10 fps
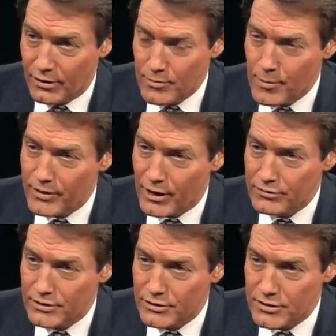You remember the guy
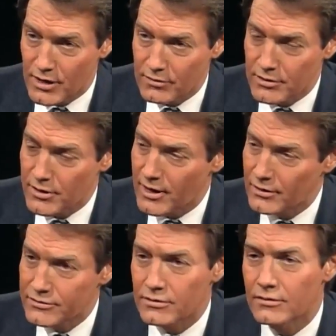who did the stock
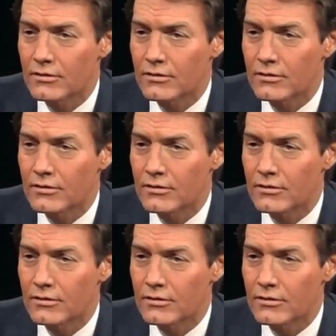analysis?